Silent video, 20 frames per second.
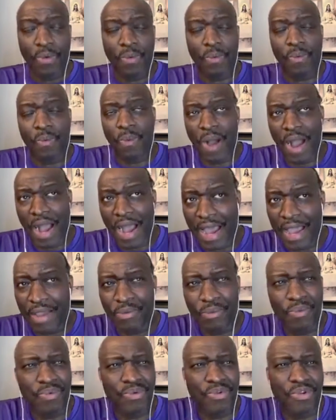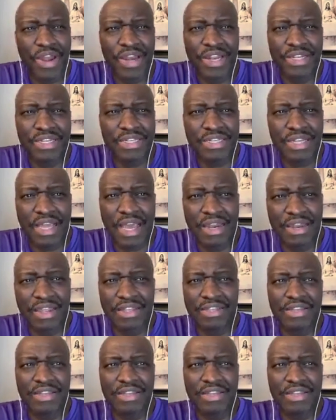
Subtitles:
Why? Credit is not